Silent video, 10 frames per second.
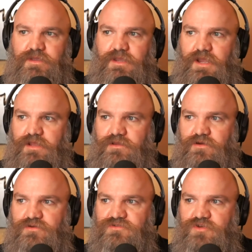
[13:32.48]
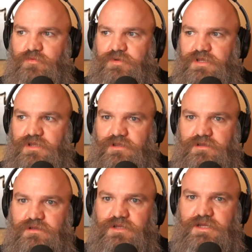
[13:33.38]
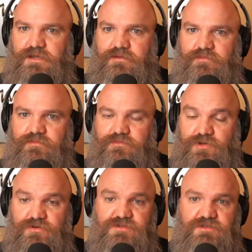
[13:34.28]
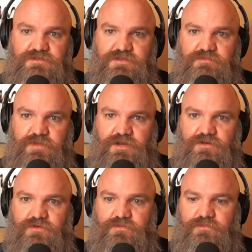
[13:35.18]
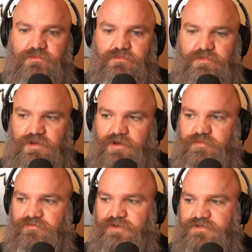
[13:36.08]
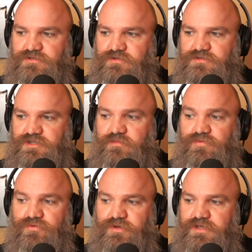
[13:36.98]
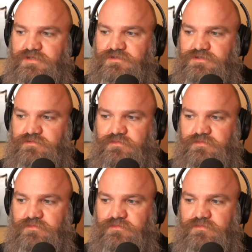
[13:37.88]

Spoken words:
And there are so many nurses and medical care professionals and employees